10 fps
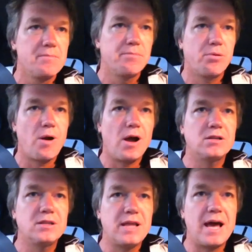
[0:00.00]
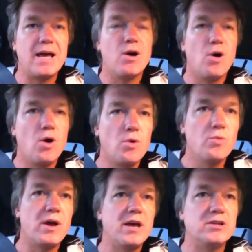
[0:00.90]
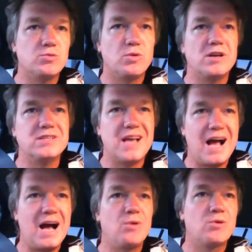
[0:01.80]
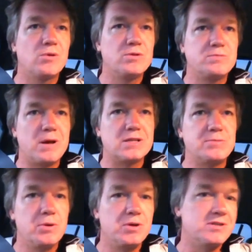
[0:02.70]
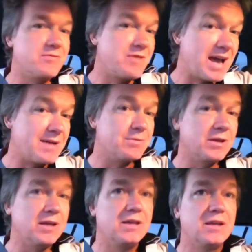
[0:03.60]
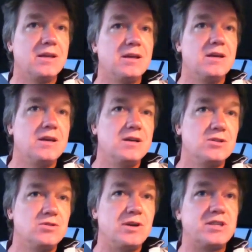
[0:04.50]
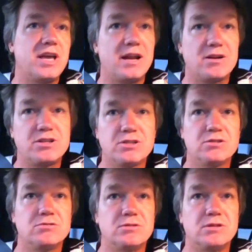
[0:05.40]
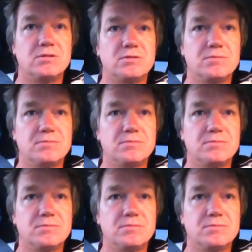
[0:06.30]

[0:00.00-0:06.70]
Prior to that, it always was our responsibility as a family to educate our children.